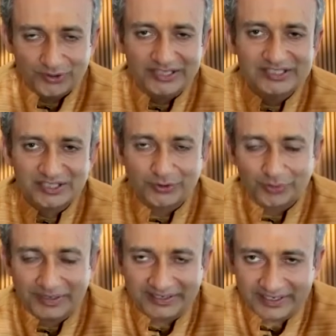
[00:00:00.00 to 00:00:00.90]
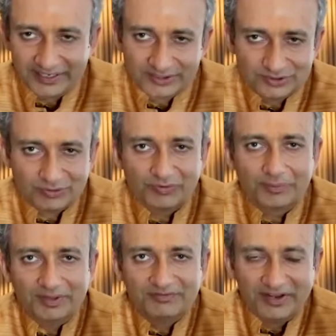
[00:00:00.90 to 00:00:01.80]
easy to maintain. So
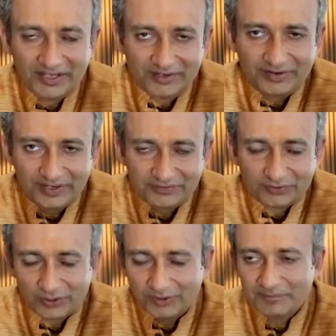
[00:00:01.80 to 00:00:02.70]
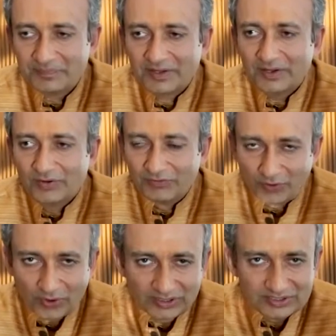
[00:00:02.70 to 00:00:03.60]
we've been very grateful
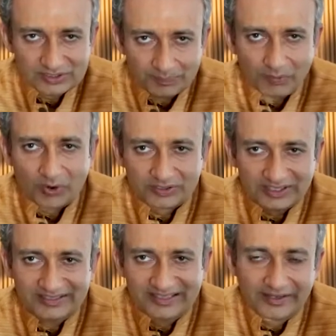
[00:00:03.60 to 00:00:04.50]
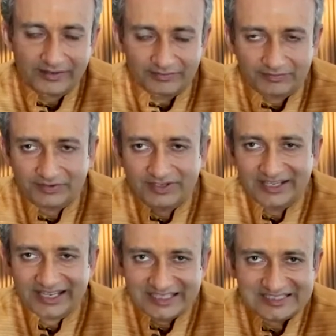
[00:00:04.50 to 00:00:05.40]
for all the support that they have
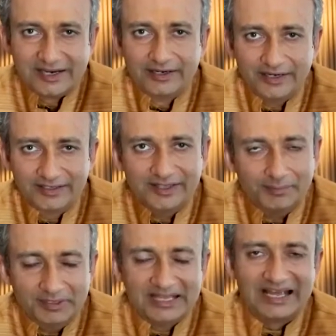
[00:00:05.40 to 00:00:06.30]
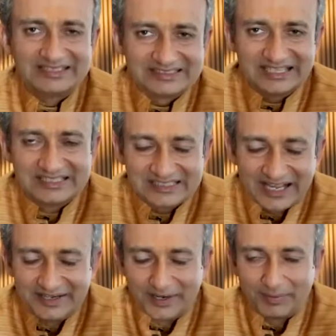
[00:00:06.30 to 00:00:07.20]
extended. They've been
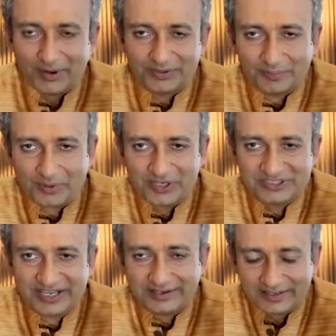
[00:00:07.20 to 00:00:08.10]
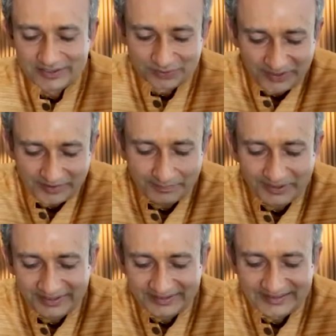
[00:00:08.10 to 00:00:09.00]
excited about the project as we have
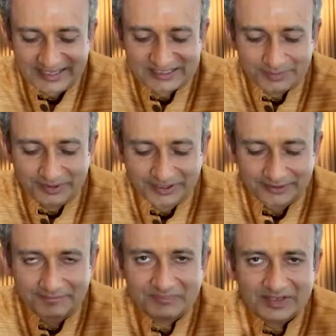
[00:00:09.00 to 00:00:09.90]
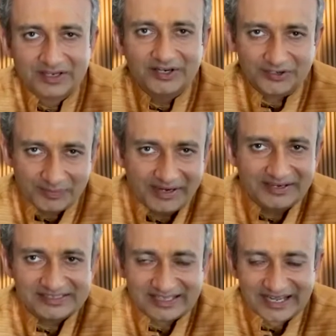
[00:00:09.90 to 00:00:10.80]
been, and that's been
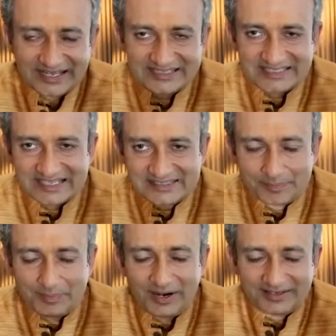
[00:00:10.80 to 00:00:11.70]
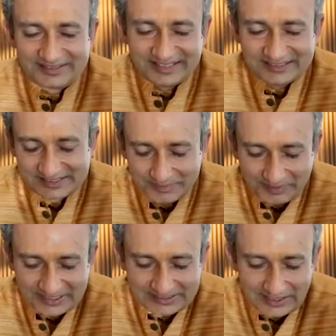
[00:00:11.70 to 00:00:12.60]
tremendous, and I guess that's the part that's
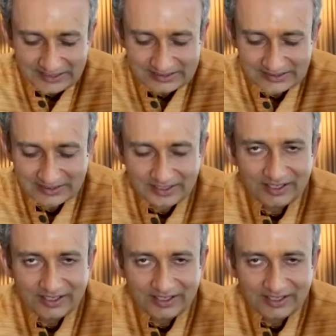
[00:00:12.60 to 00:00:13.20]
impressed us